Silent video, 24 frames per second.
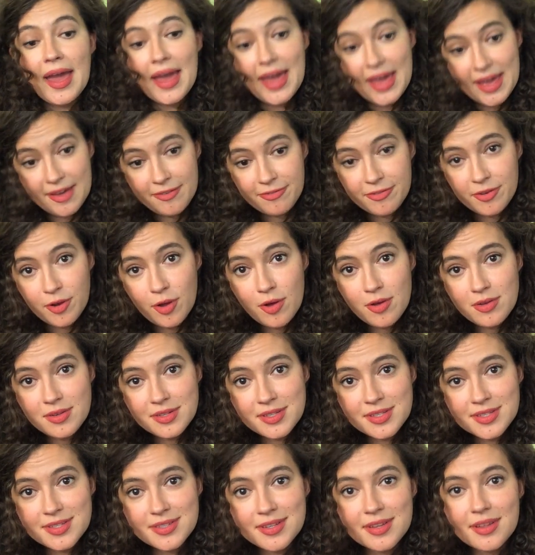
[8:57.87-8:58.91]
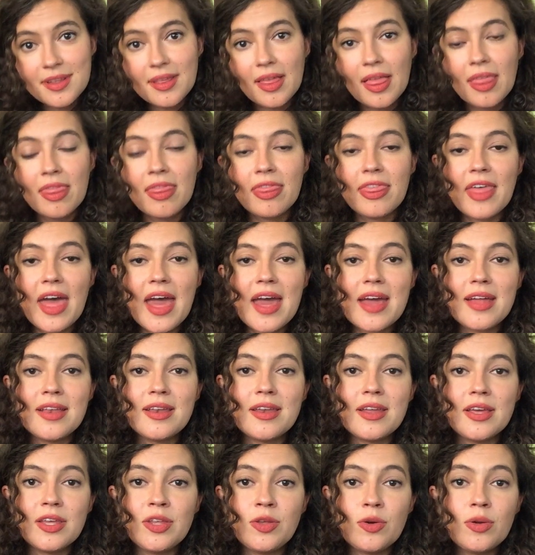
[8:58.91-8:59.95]
If not,
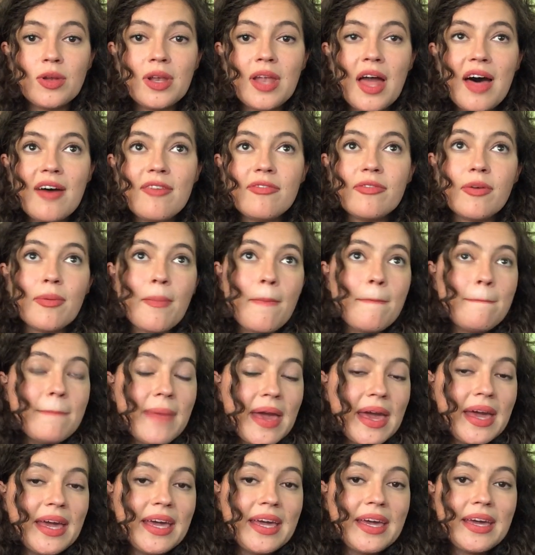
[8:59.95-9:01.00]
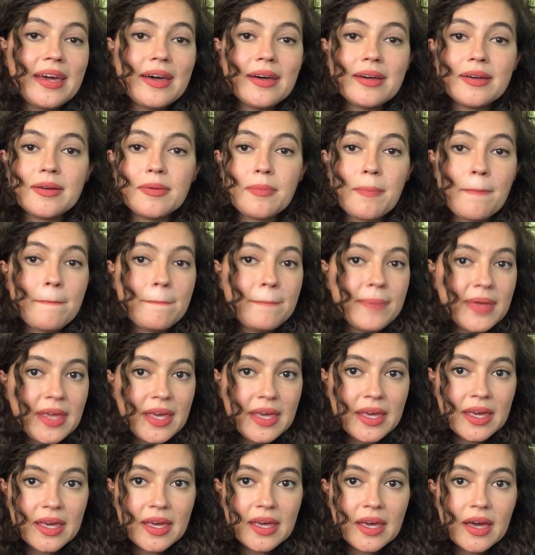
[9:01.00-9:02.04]
then your love may
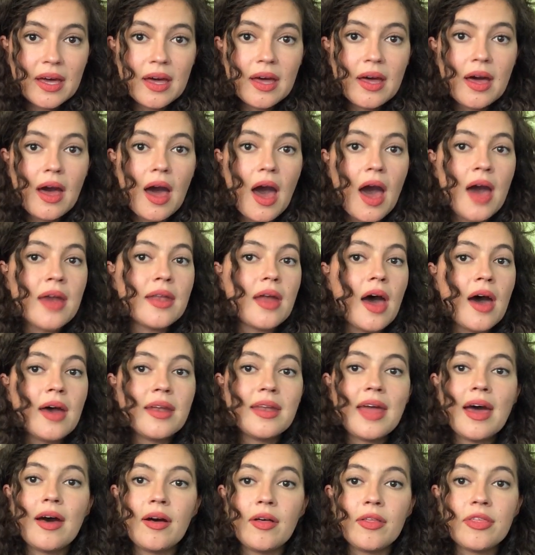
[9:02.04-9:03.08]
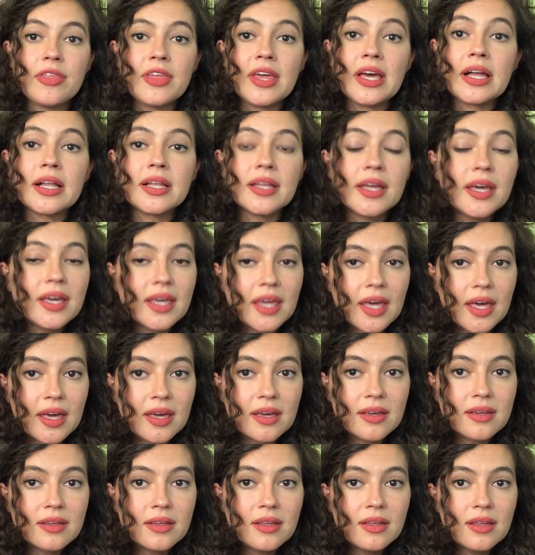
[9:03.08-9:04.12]
be an unhealthy
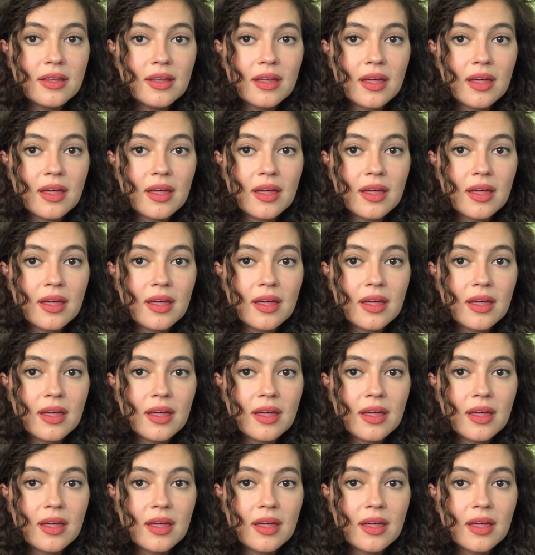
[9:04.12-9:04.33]
clinging,